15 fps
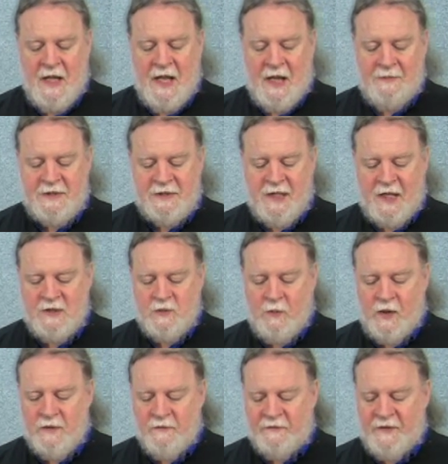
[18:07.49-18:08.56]
And besides
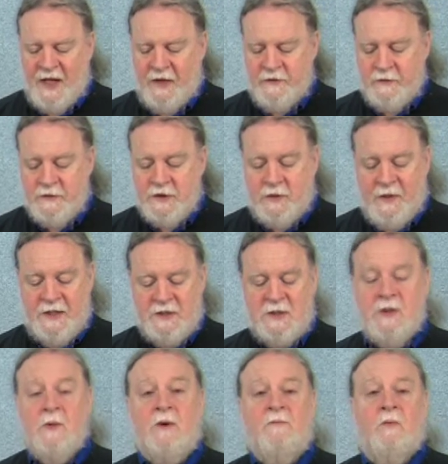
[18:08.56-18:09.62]
waterfowl, there was great
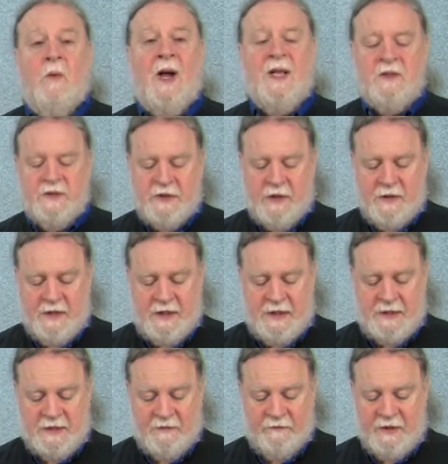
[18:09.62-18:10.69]
store of wild
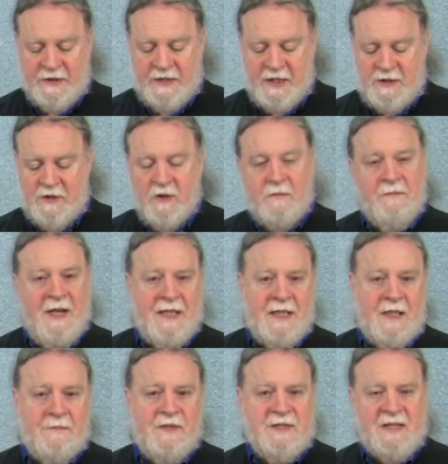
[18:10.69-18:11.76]
turkeys, of which they took
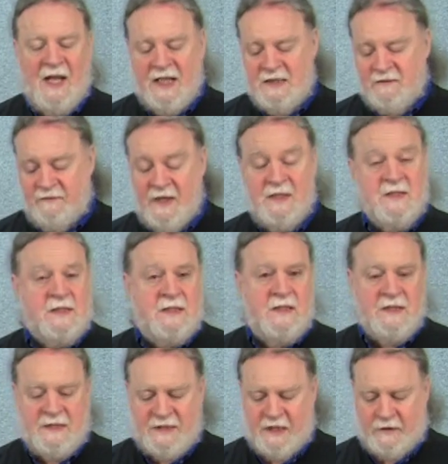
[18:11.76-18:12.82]
many, besides venison,
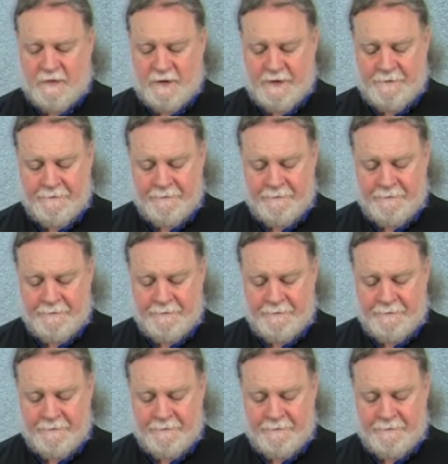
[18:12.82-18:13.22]
etc.